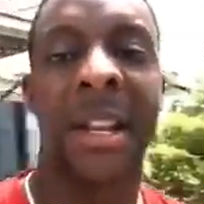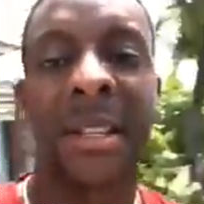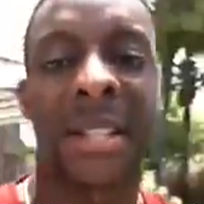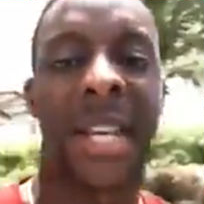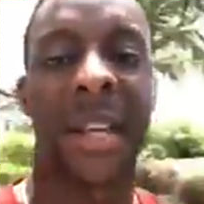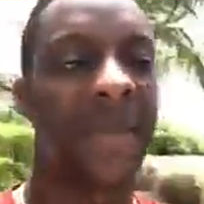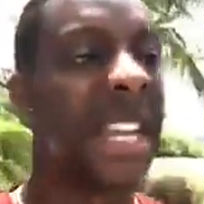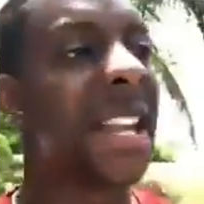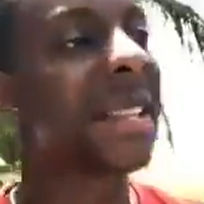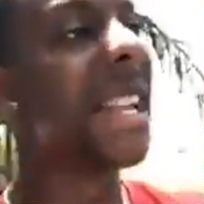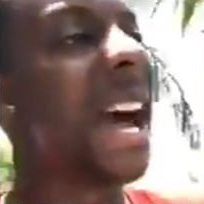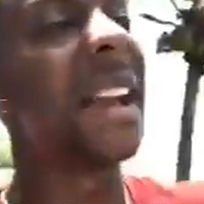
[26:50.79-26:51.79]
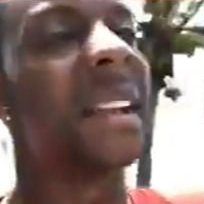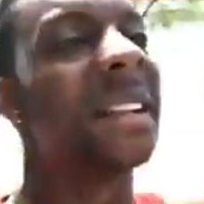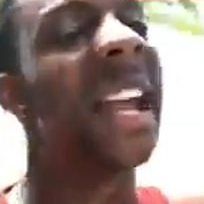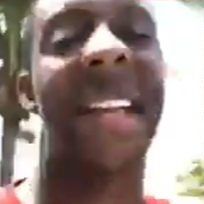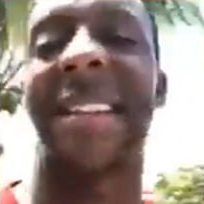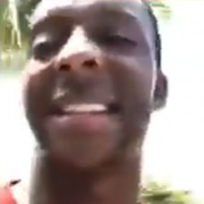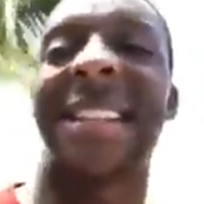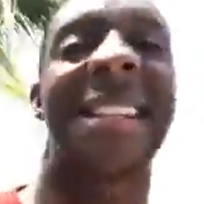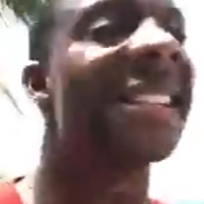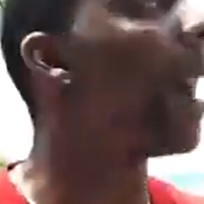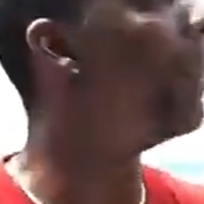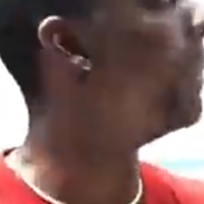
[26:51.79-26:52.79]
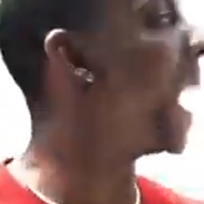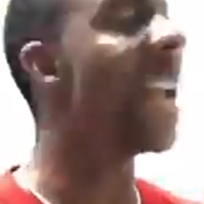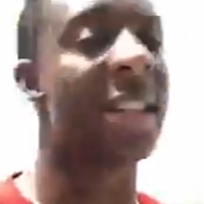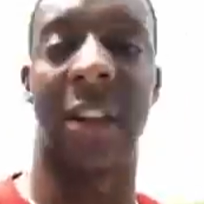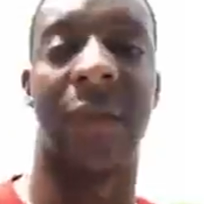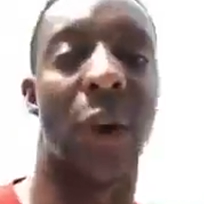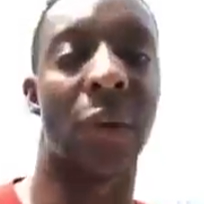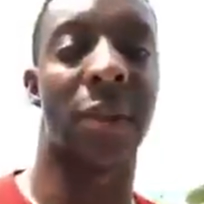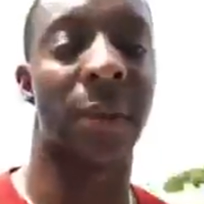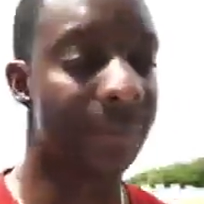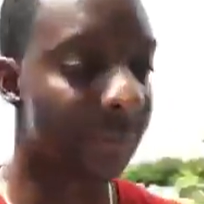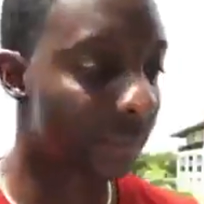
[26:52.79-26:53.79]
See, it's not like, this is not magic, folks.